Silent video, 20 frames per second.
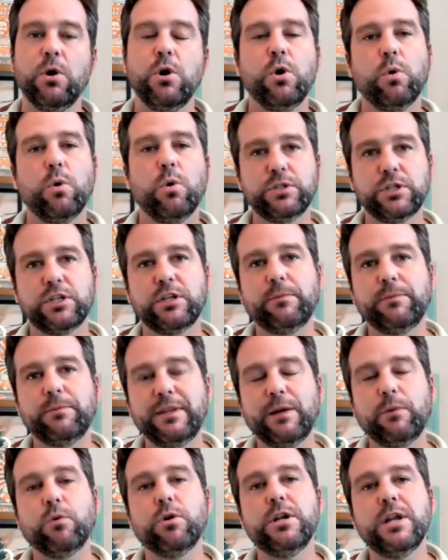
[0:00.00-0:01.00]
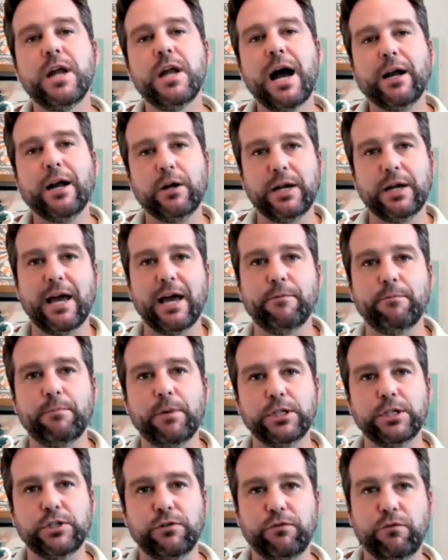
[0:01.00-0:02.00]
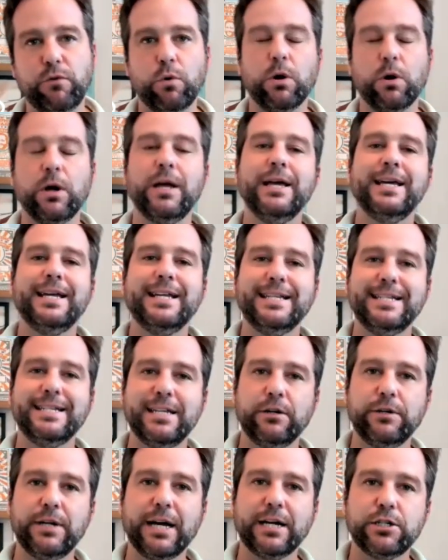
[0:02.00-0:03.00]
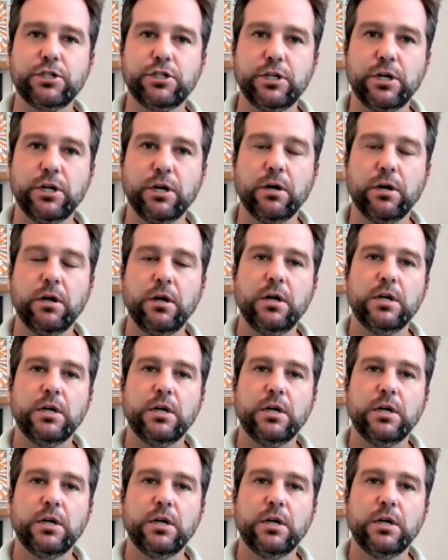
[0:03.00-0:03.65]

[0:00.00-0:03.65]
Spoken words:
Or is it something that we're not going to have budget for until next year?